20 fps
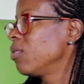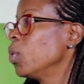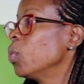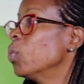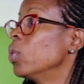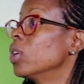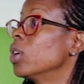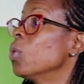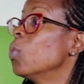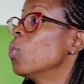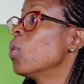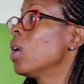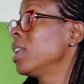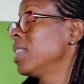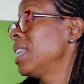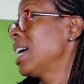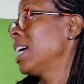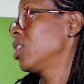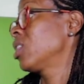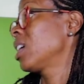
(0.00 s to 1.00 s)
you wouldn't
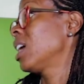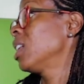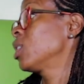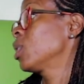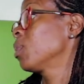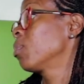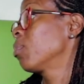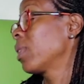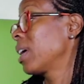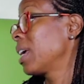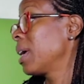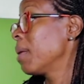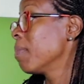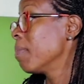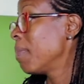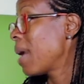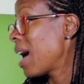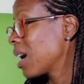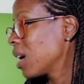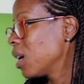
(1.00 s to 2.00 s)
want that child to bring
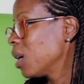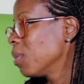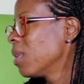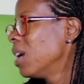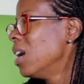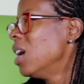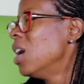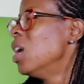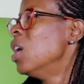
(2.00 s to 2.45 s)
it back up.